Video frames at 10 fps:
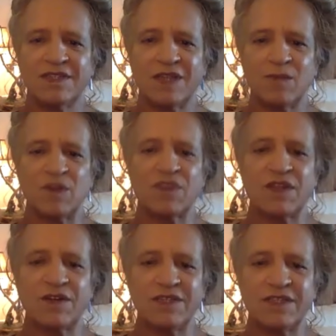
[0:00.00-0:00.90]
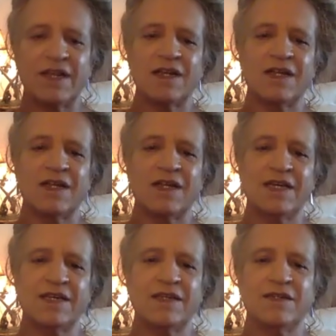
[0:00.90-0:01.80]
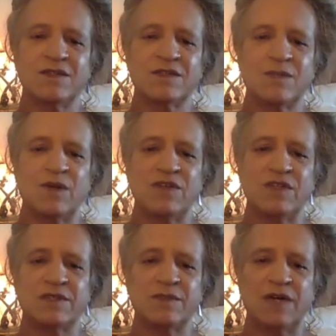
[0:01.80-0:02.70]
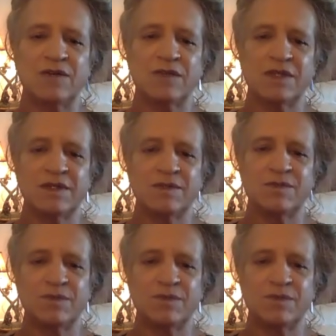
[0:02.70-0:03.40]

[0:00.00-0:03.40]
The number of theories that I like, you know, some of it's about the